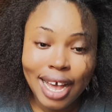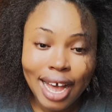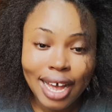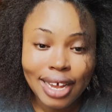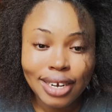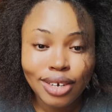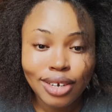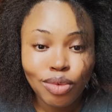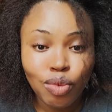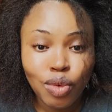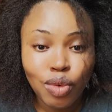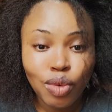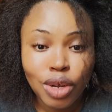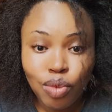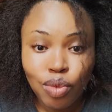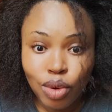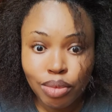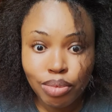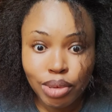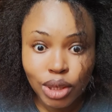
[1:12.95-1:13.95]
And we
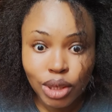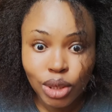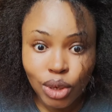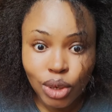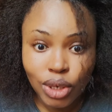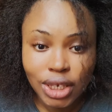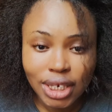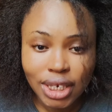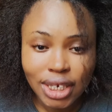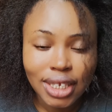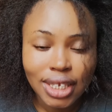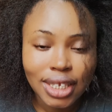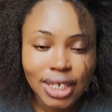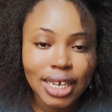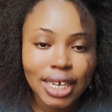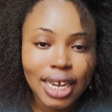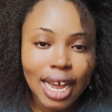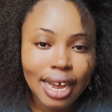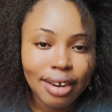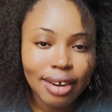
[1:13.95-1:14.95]
will be touching
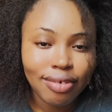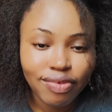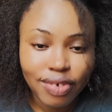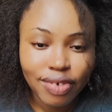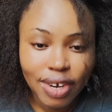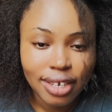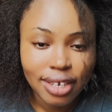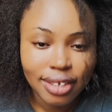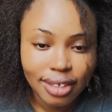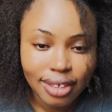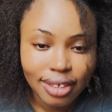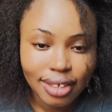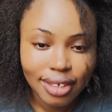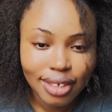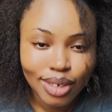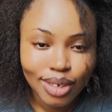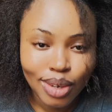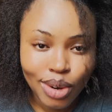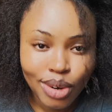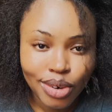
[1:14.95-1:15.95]
the
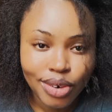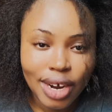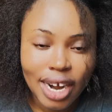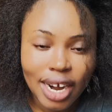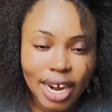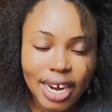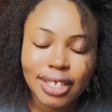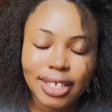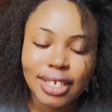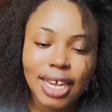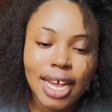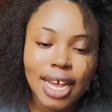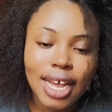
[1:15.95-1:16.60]
advanced, all right?